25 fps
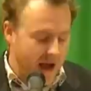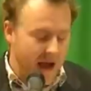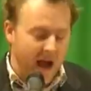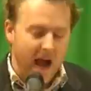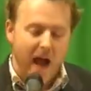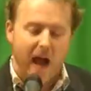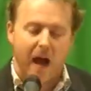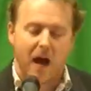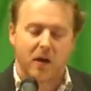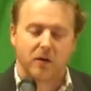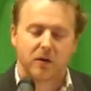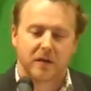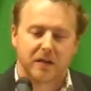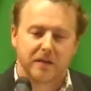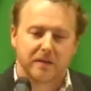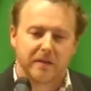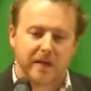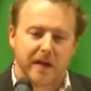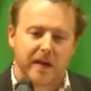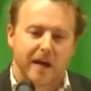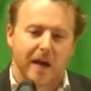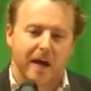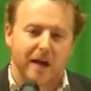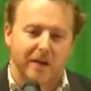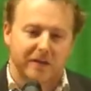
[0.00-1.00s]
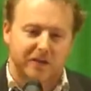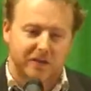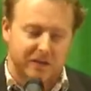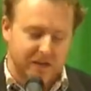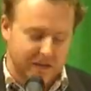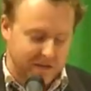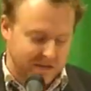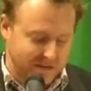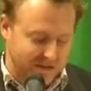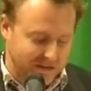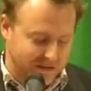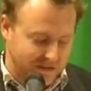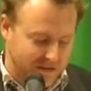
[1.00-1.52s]
How can they ask
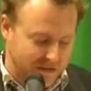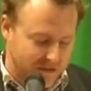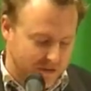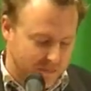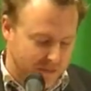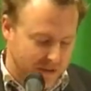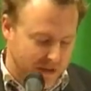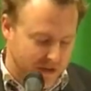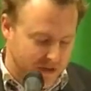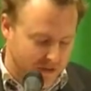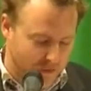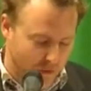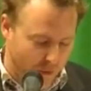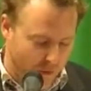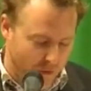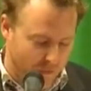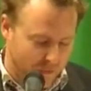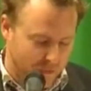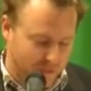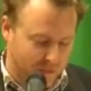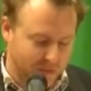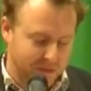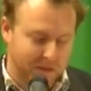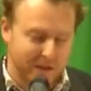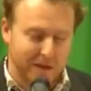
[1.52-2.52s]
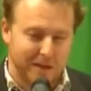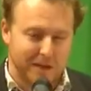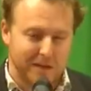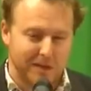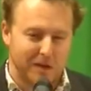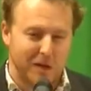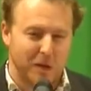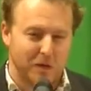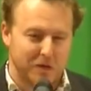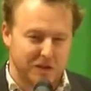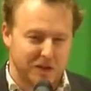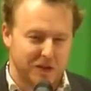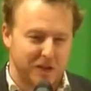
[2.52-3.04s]
us to be normal,
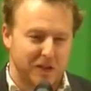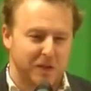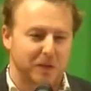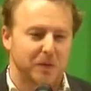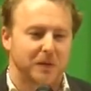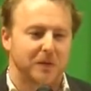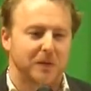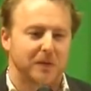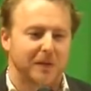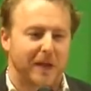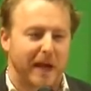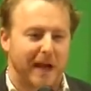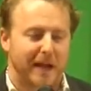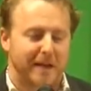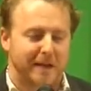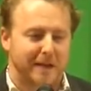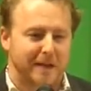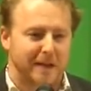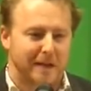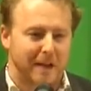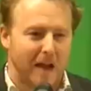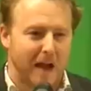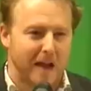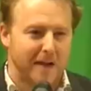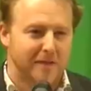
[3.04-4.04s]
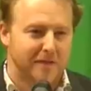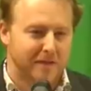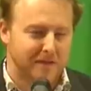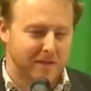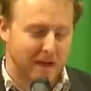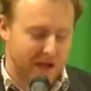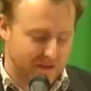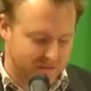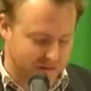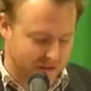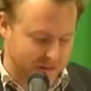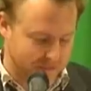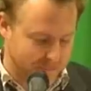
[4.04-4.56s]
logical, and
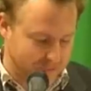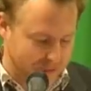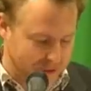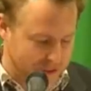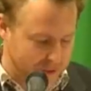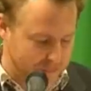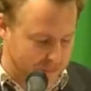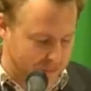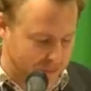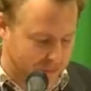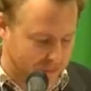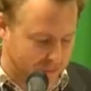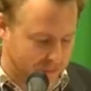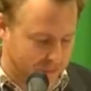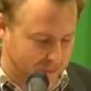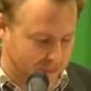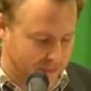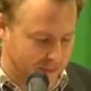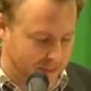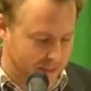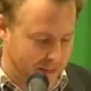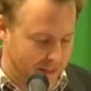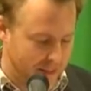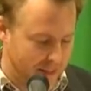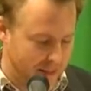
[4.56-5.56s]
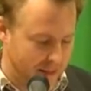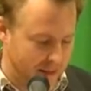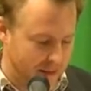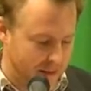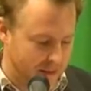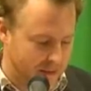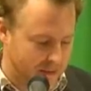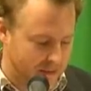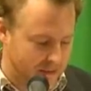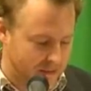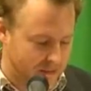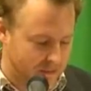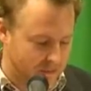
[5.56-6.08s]
life-loving people
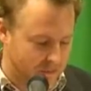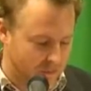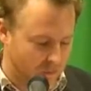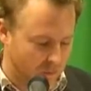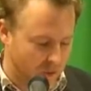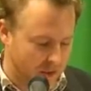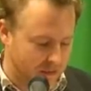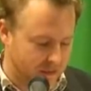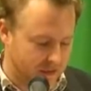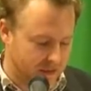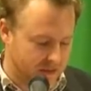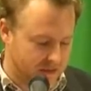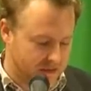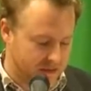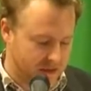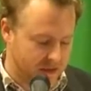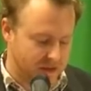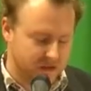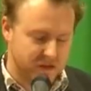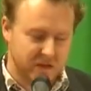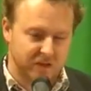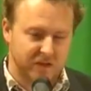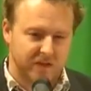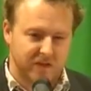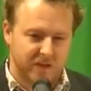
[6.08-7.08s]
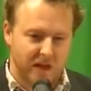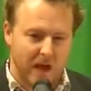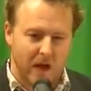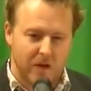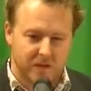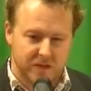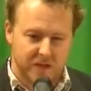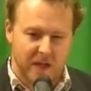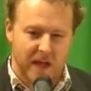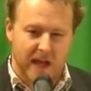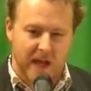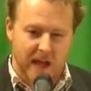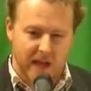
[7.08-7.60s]
while they teach us
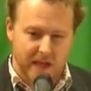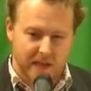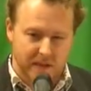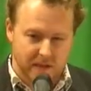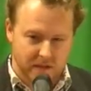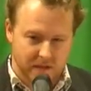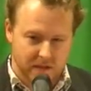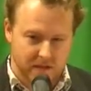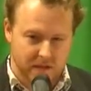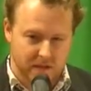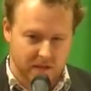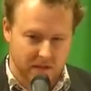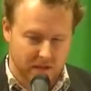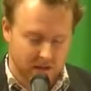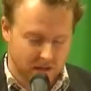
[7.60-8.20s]
how to hate